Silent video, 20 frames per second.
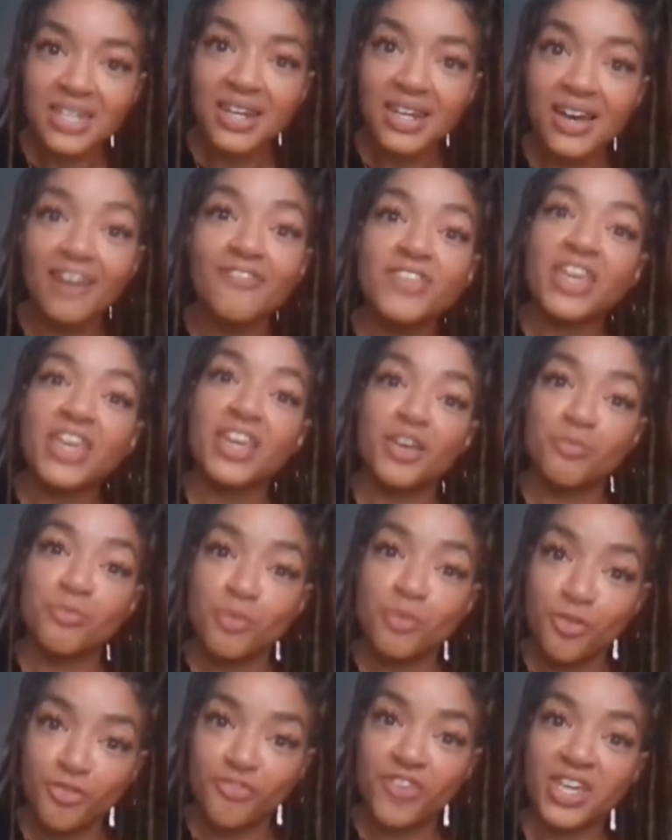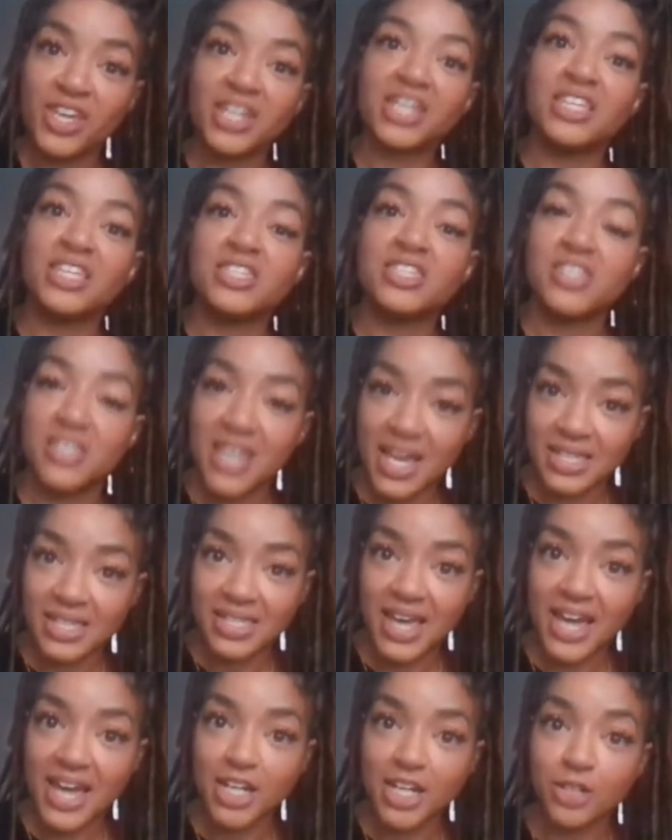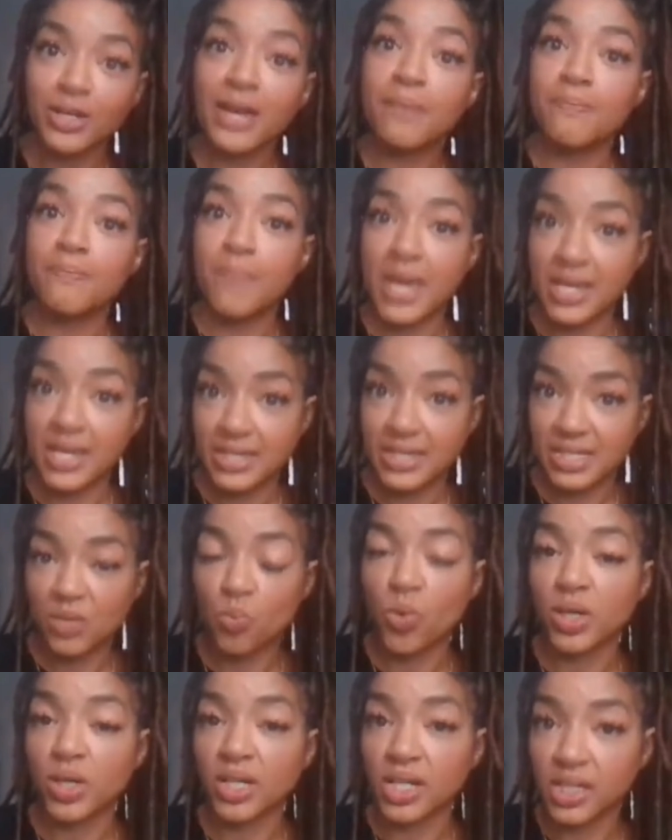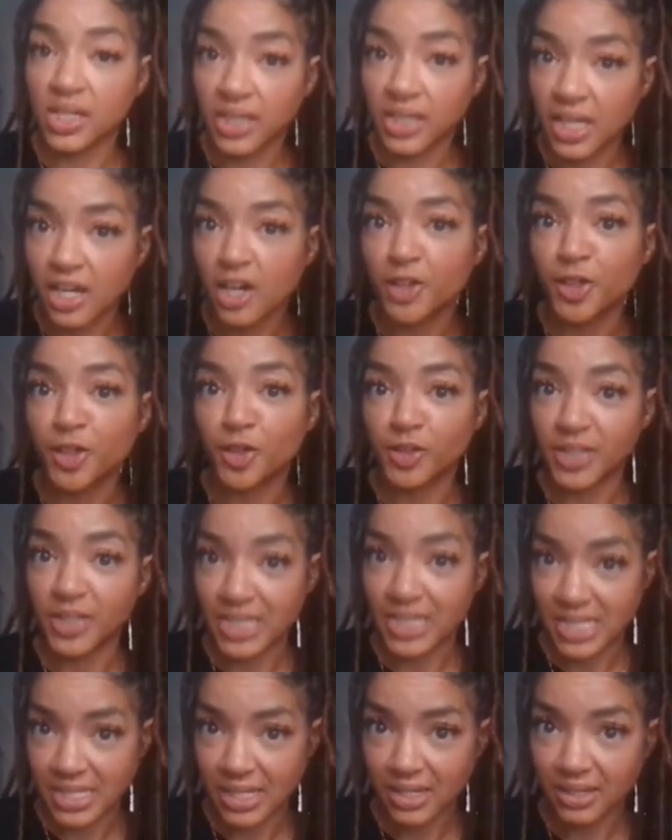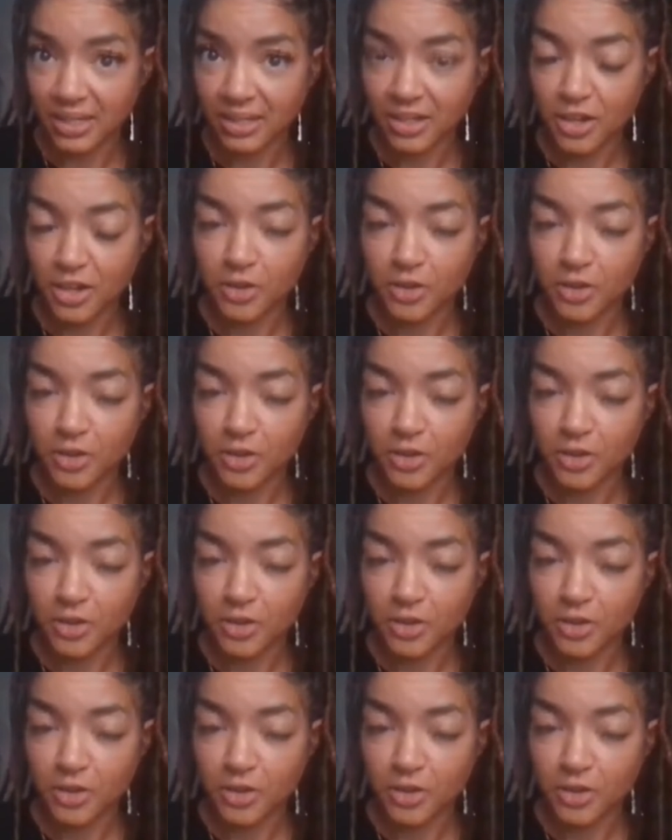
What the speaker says: enough that it will fit into that title and make someone click on your listing.